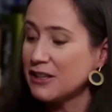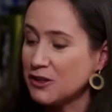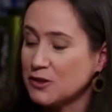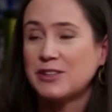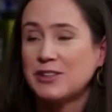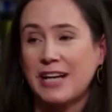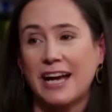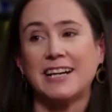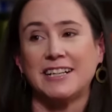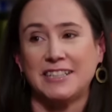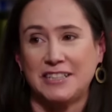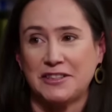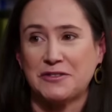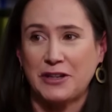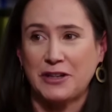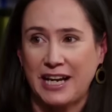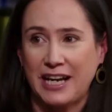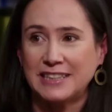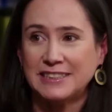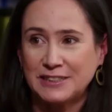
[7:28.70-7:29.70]
And
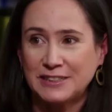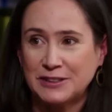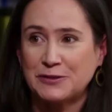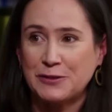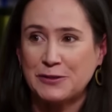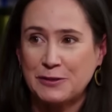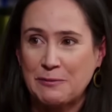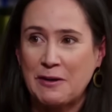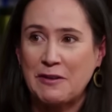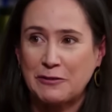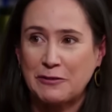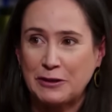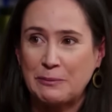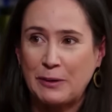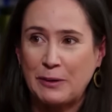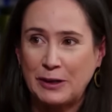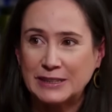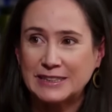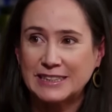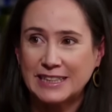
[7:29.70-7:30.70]
finally, she speaks to a
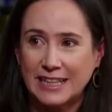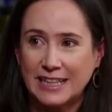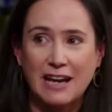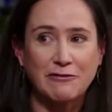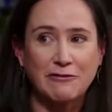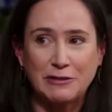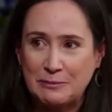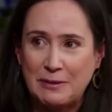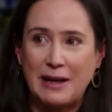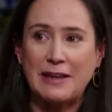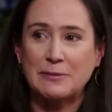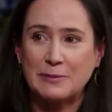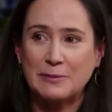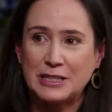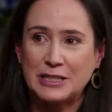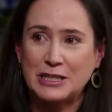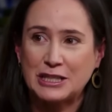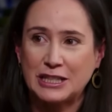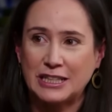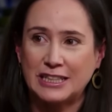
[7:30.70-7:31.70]
professor, and that last
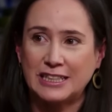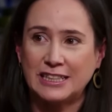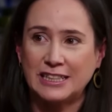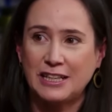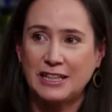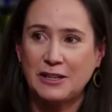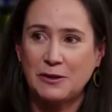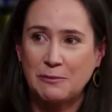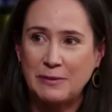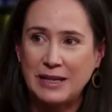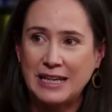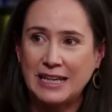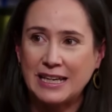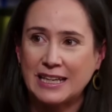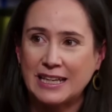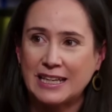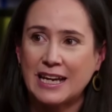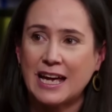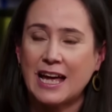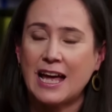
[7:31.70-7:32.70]
one wasn't even explaining